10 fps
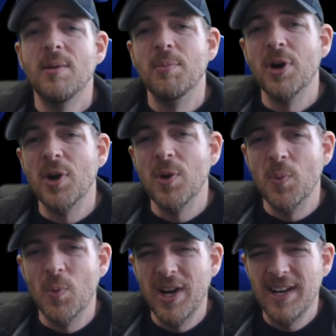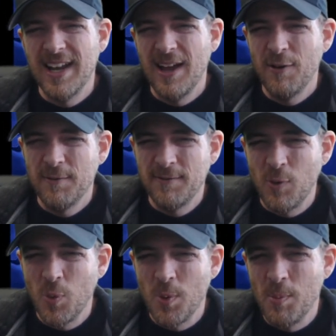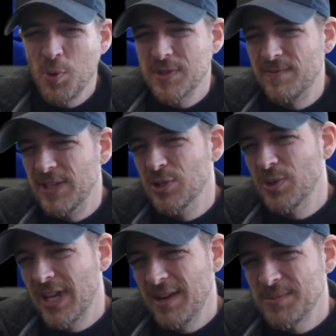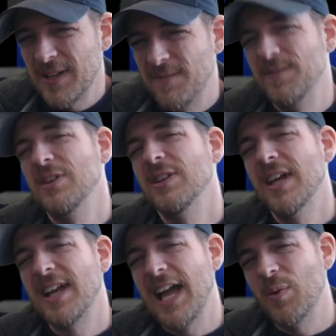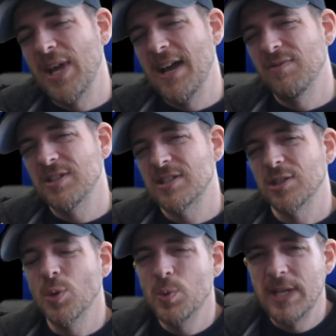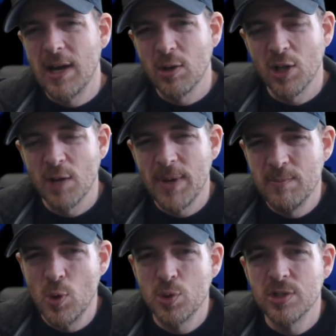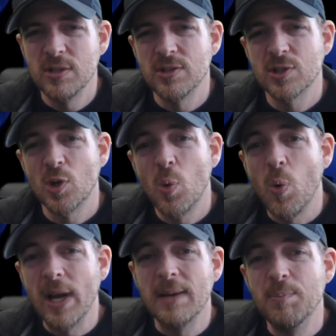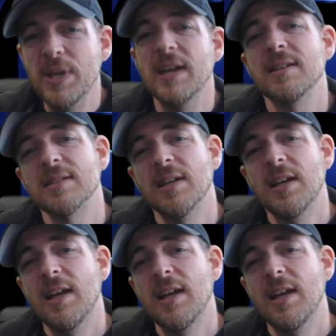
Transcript: but right now for most video games, I feel like I would have to slow down a lot of my motions quite a bit